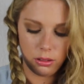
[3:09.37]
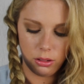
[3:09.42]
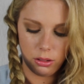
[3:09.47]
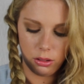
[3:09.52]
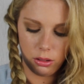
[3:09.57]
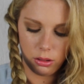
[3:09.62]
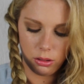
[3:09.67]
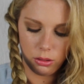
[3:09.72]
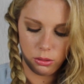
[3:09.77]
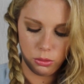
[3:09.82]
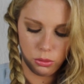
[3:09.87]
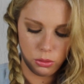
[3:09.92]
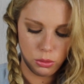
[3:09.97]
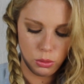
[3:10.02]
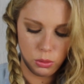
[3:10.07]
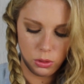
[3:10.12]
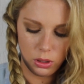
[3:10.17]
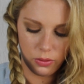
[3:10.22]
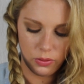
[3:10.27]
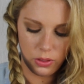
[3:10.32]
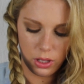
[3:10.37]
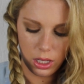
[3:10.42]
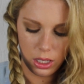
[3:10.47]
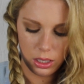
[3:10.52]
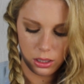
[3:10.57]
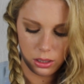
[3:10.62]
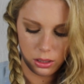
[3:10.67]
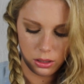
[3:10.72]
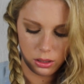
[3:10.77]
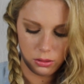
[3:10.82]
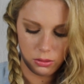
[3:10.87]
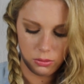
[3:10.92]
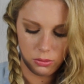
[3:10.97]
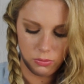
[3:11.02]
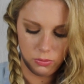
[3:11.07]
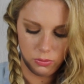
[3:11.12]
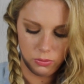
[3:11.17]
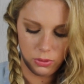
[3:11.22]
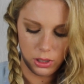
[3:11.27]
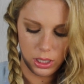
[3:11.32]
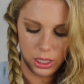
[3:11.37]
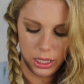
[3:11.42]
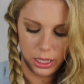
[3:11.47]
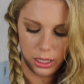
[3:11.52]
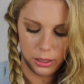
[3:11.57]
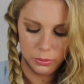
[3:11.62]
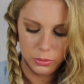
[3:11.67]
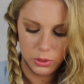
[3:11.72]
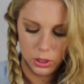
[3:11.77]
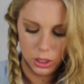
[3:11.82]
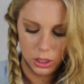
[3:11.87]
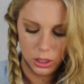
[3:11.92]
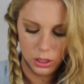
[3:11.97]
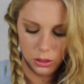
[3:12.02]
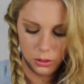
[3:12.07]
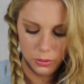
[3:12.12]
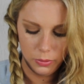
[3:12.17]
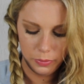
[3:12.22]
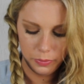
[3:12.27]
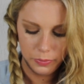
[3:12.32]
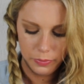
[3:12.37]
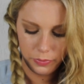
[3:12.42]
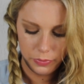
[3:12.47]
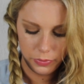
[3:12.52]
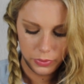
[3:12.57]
you know, or one of these, it's really up to you.